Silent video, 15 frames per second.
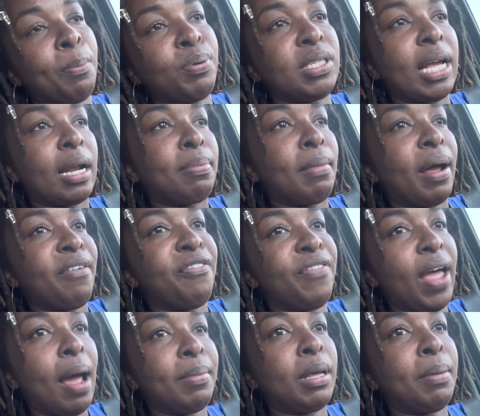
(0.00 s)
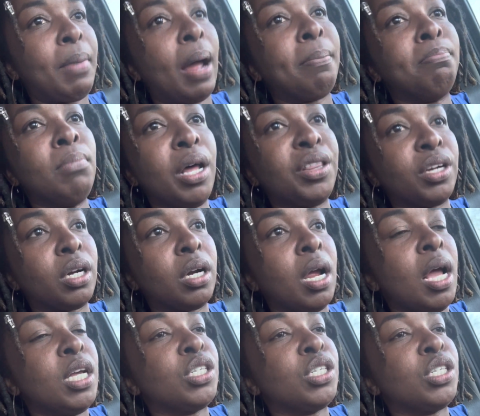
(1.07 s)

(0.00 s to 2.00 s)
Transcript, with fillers: protect my family my mother